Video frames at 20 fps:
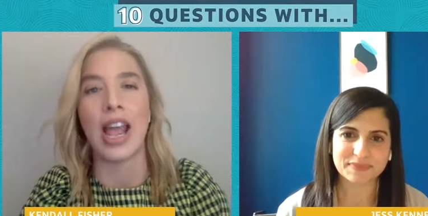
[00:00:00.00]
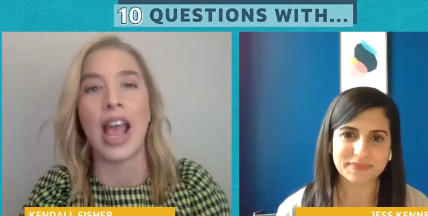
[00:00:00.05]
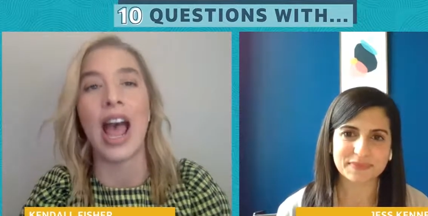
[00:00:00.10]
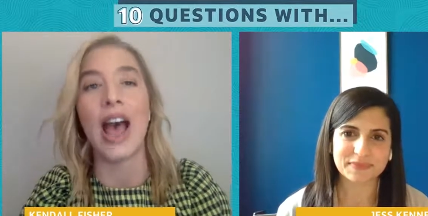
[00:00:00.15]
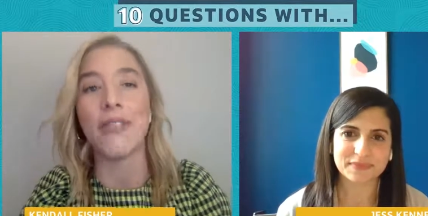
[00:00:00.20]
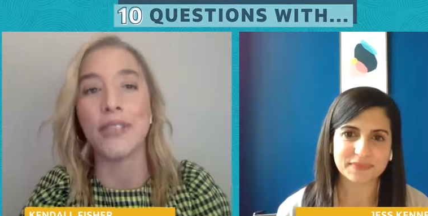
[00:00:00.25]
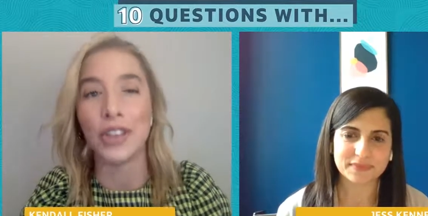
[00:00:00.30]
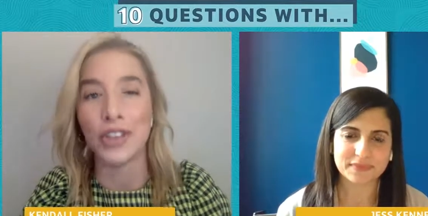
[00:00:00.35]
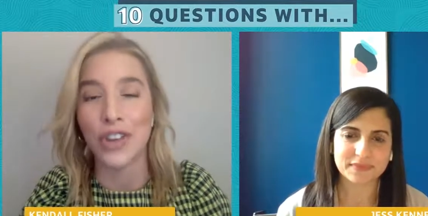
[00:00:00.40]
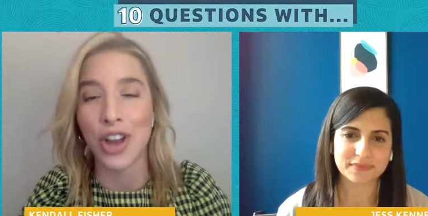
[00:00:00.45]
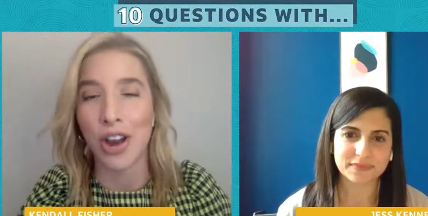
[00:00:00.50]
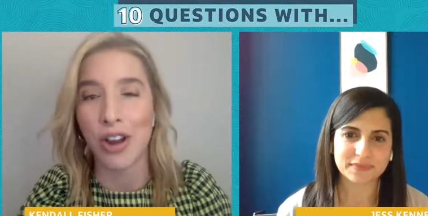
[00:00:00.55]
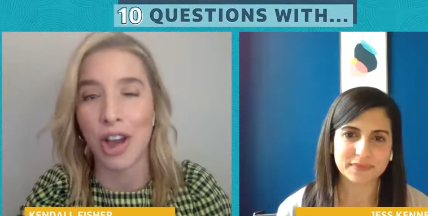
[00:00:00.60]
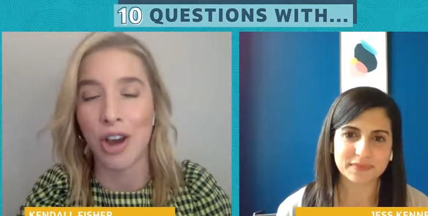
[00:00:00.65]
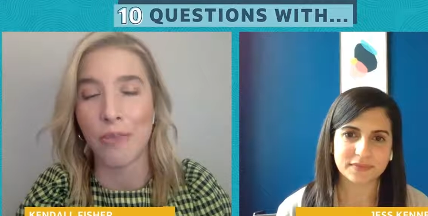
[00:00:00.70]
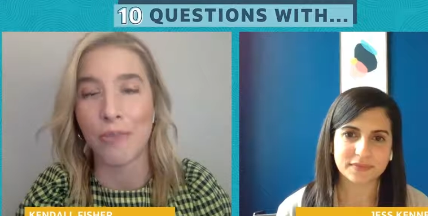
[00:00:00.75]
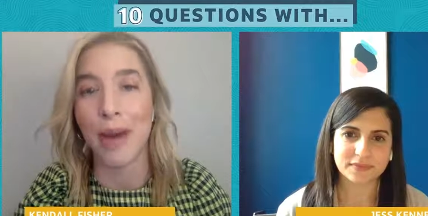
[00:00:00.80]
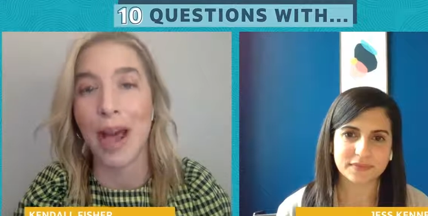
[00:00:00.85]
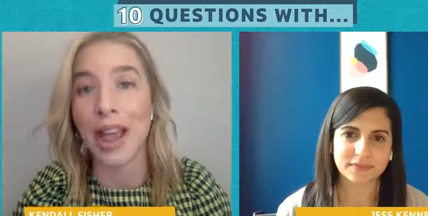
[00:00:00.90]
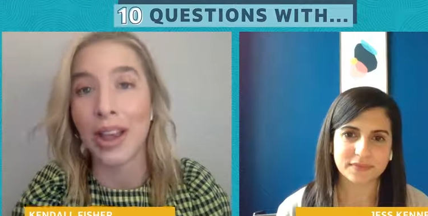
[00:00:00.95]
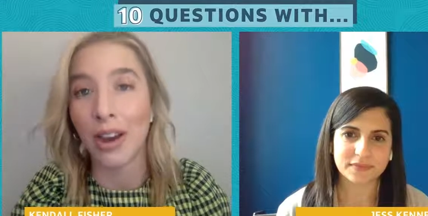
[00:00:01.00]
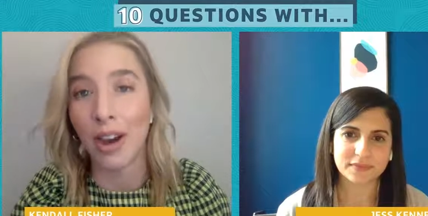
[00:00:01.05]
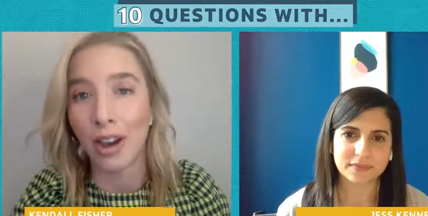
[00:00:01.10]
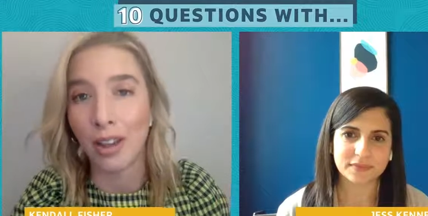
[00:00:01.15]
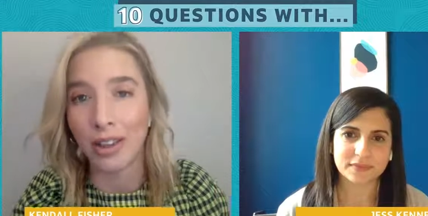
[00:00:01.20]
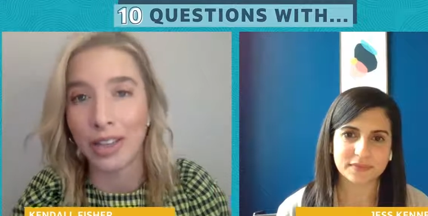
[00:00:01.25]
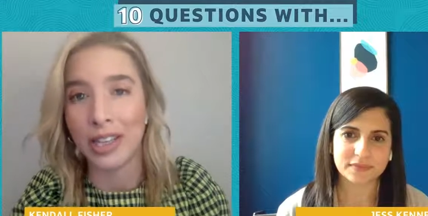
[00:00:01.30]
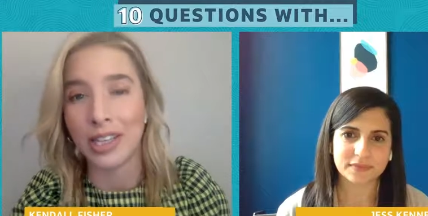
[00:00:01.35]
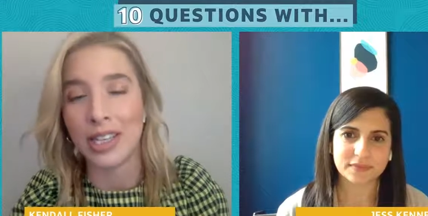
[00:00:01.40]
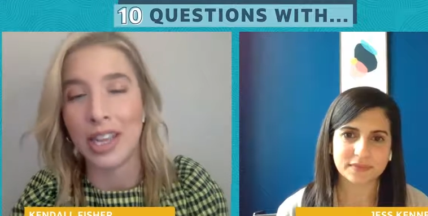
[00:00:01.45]
Speaker 1: And I have to shout out my
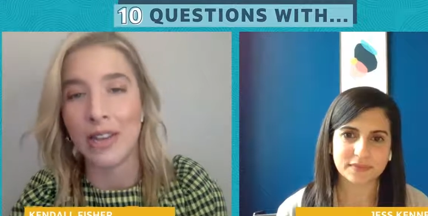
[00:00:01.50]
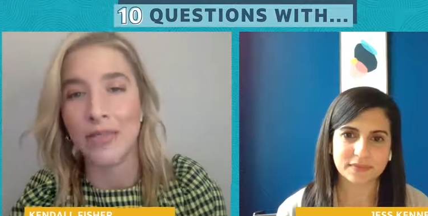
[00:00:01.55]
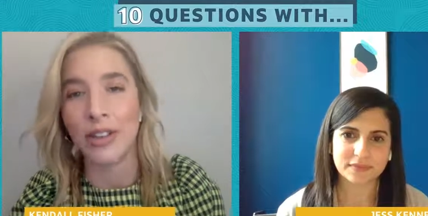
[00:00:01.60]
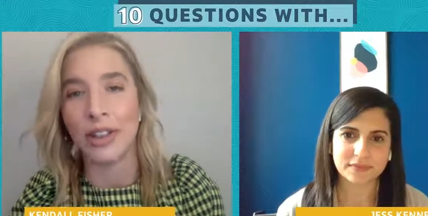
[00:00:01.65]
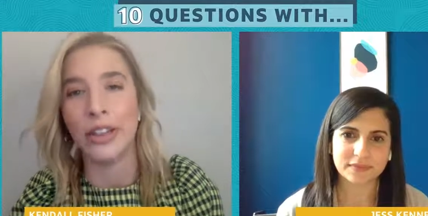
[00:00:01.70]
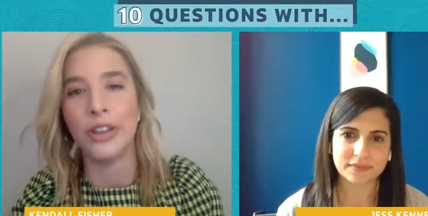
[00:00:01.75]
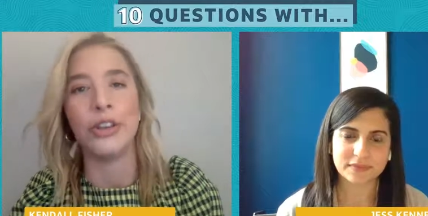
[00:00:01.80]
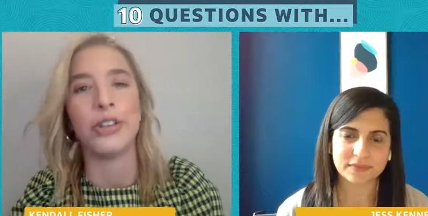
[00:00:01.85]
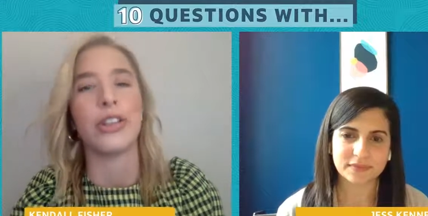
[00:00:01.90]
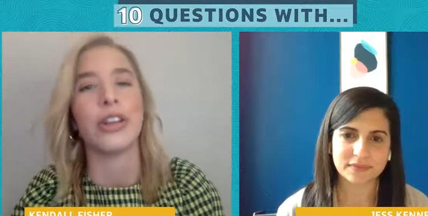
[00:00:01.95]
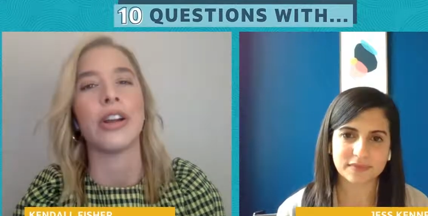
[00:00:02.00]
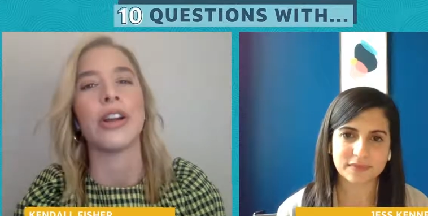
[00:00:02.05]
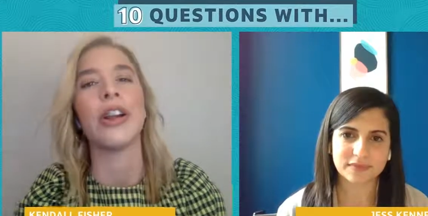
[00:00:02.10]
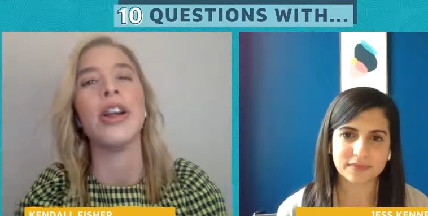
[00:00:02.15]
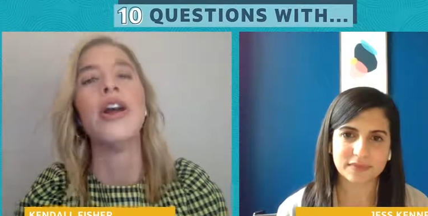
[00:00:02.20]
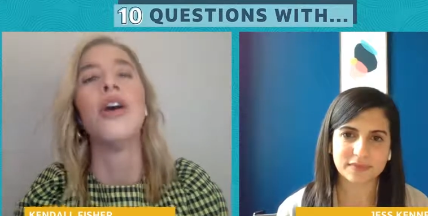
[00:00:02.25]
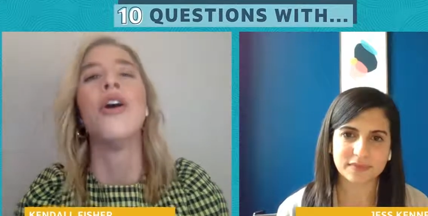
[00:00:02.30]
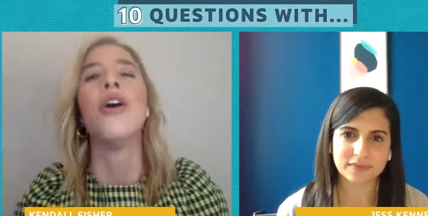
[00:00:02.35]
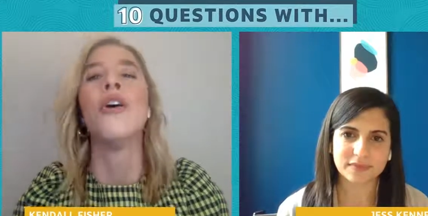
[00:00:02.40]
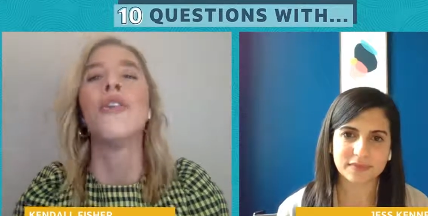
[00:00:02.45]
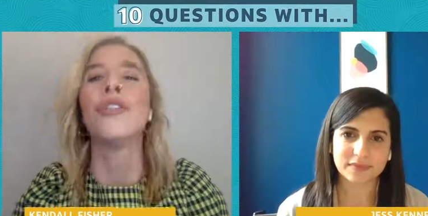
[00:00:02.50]
colleague, David Luther,